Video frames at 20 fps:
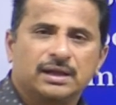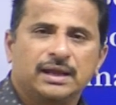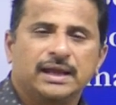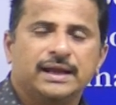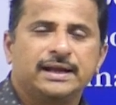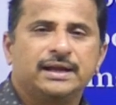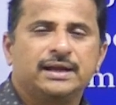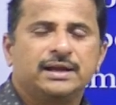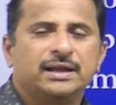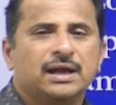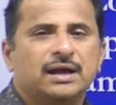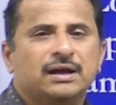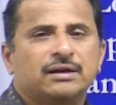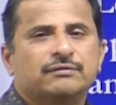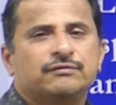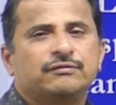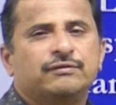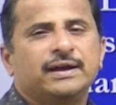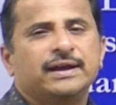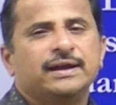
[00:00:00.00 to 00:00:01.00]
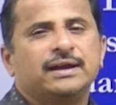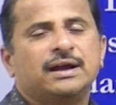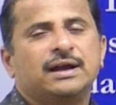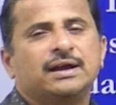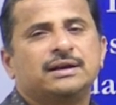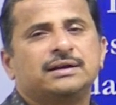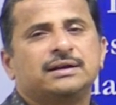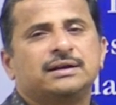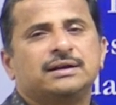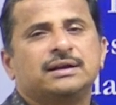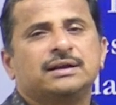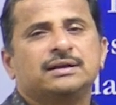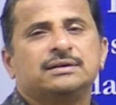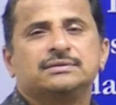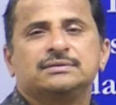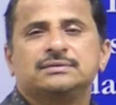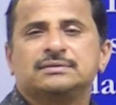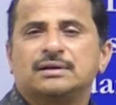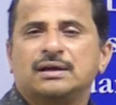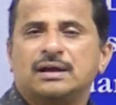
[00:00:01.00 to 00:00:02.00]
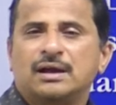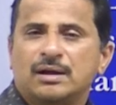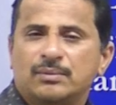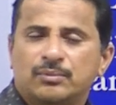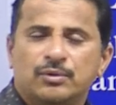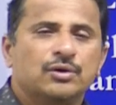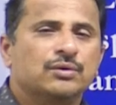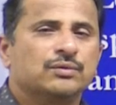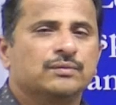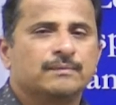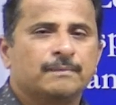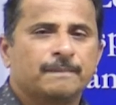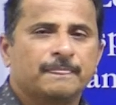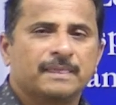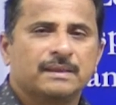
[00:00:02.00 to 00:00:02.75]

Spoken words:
in India, 500 above